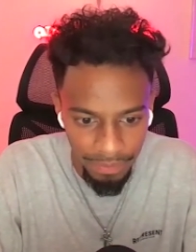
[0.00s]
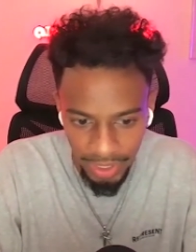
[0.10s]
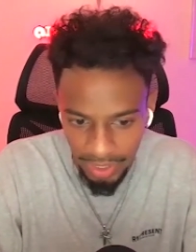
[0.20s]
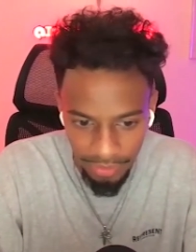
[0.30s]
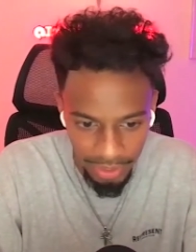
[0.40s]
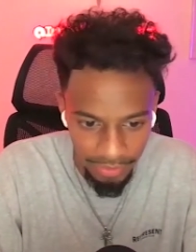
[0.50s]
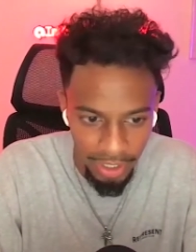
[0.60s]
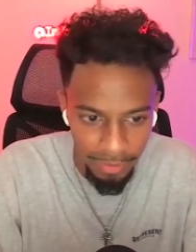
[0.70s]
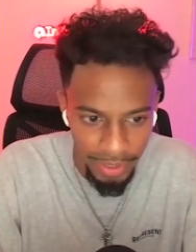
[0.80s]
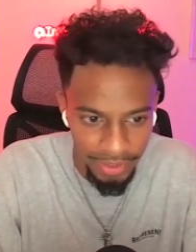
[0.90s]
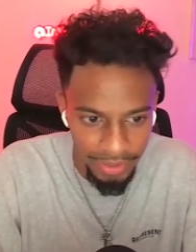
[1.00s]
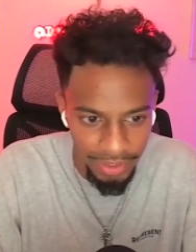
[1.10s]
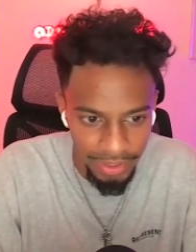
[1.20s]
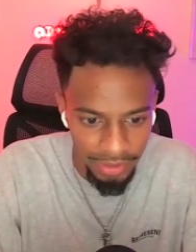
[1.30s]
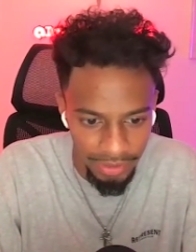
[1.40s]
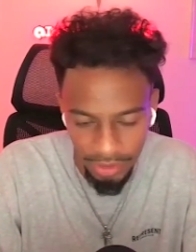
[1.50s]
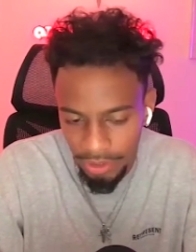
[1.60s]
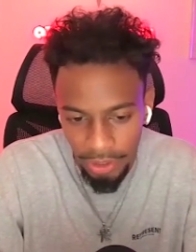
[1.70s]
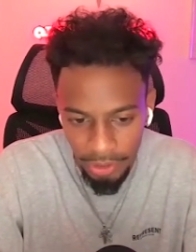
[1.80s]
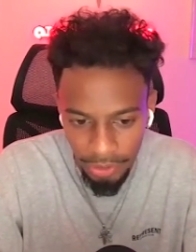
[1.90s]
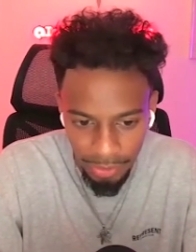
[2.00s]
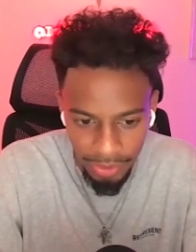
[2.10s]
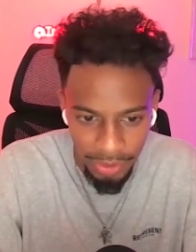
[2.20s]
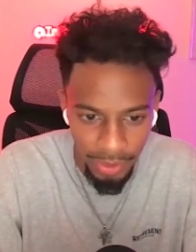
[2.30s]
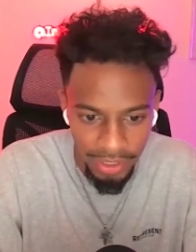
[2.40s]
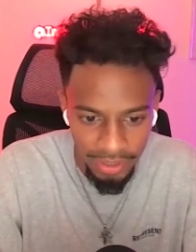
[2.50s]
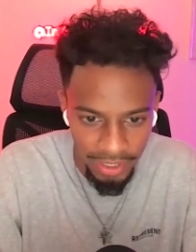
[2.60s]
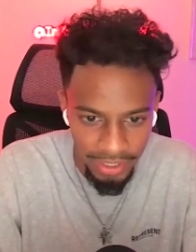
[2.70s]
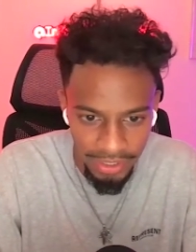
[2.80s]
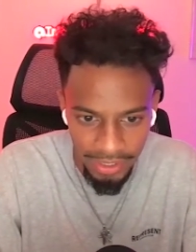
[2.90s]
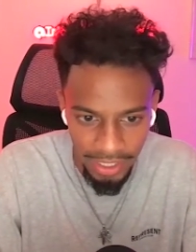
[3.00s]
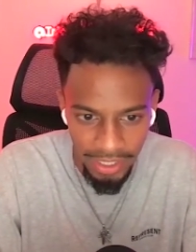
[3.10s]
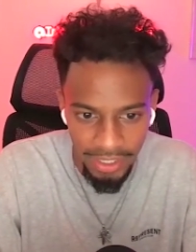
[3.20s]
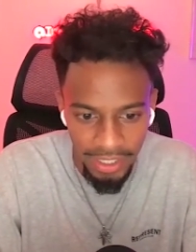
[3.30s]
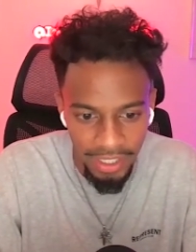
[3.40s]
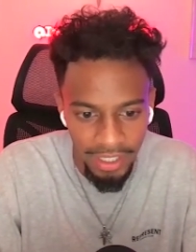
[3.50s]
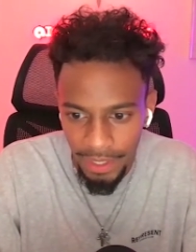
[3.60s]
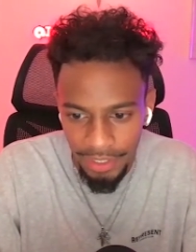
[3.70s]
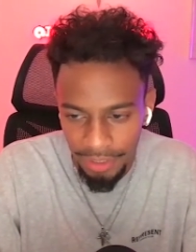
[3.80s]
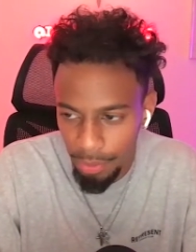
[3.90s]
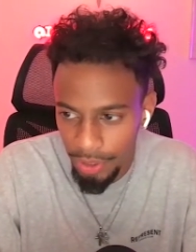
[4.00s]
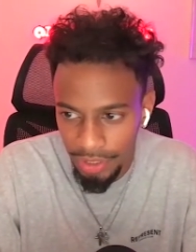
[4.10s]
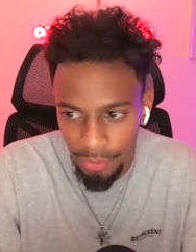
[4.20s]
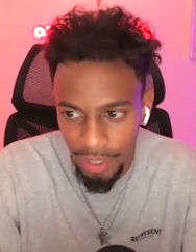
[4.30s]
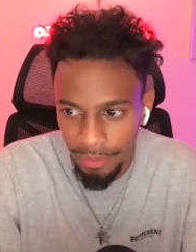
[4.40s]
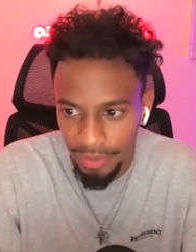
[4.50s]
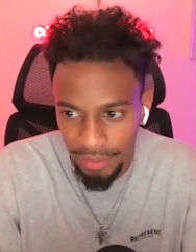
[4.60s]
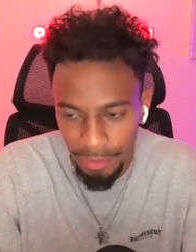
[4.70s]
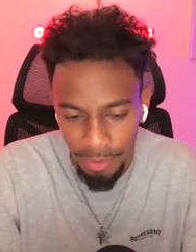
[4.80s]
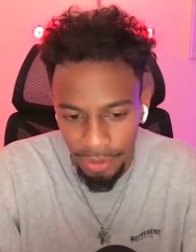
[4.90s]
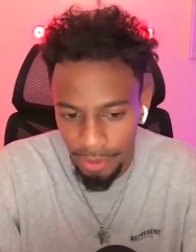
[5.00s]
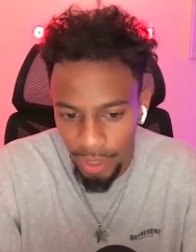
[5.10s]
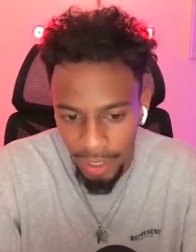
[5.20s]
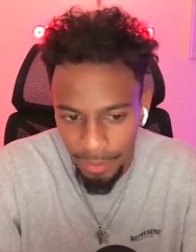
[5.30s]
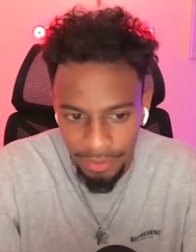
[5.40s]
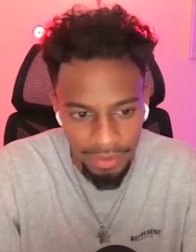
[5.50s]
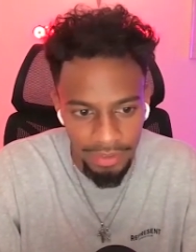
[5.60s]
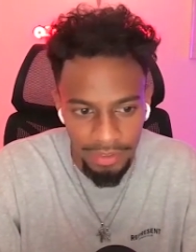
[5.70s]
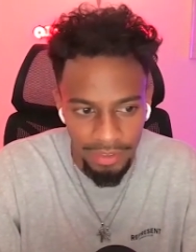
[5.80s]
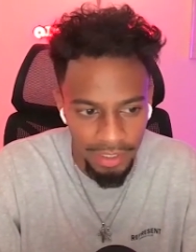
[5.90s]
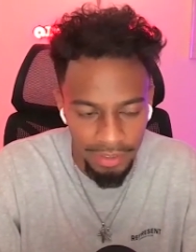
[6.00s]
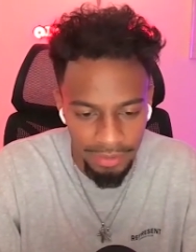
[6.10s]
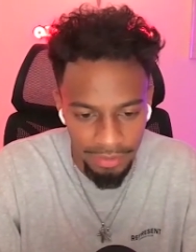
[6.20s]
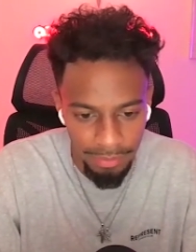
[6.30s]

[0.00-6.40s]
like never giving up, basically. You only lose when you quit at the end of the day. And just put in the reps. Like if you put in the reps, it's